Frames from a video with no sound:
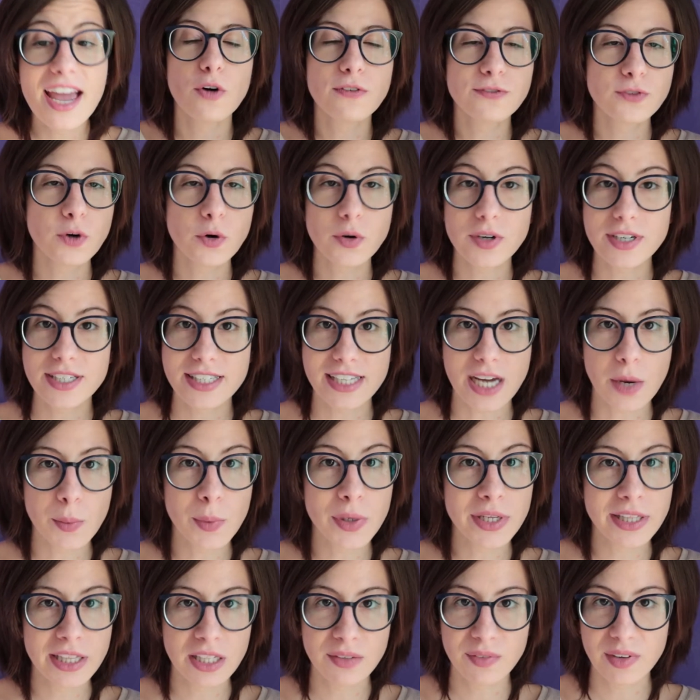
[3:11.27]
Of course, I
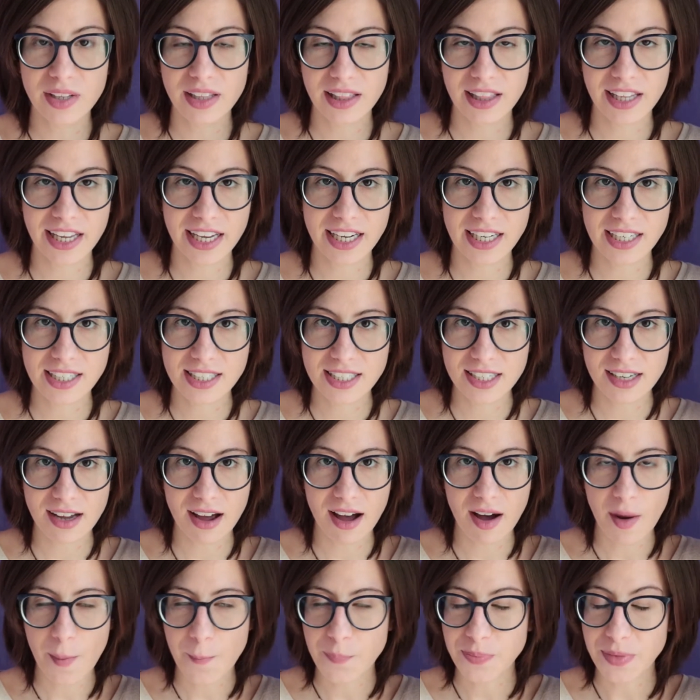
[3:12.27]
will leave it linked
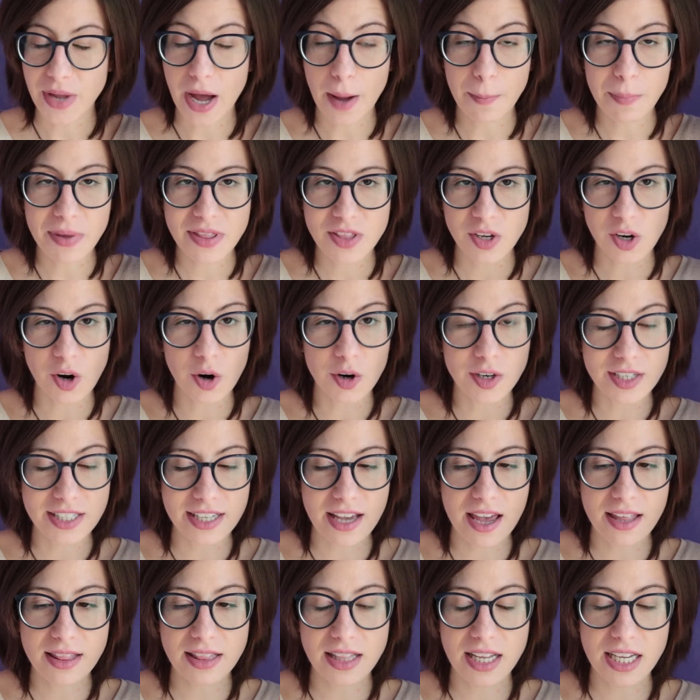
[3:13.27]
up in the cards
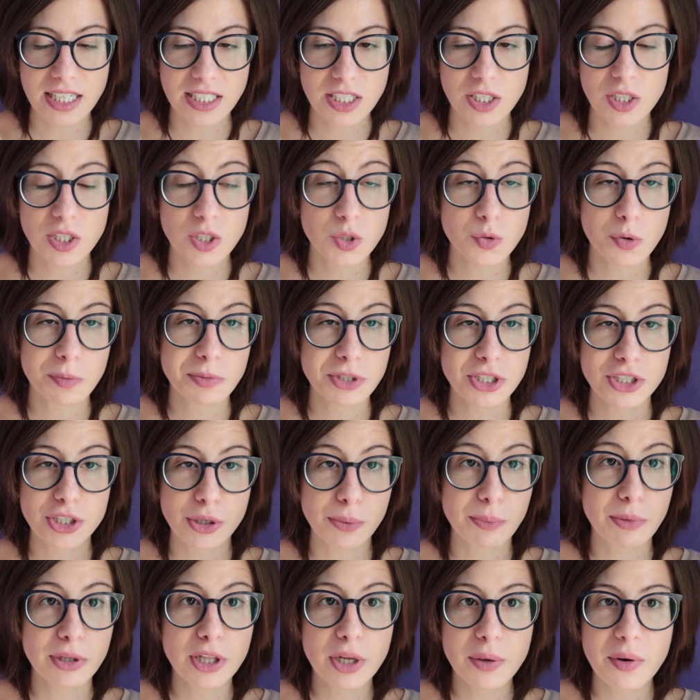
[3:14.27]
and in the description
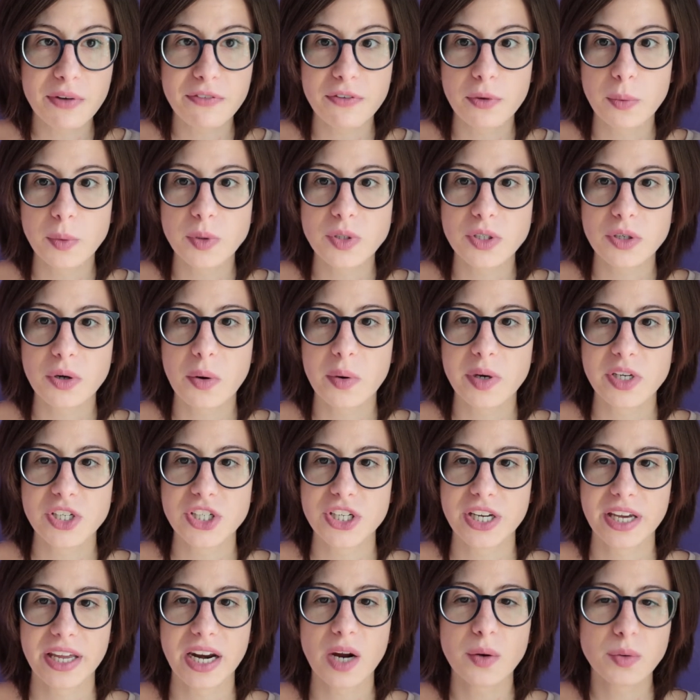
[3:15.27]
down below if you want to go and
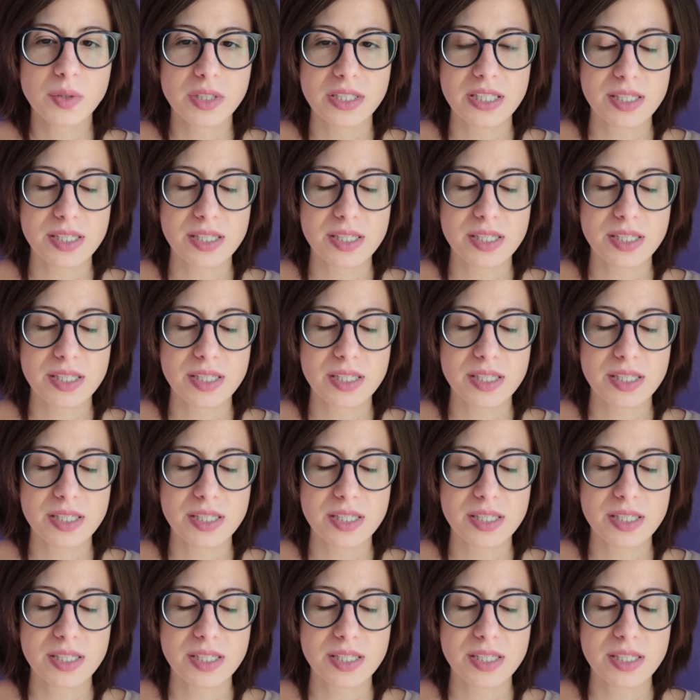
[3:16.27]
check it out.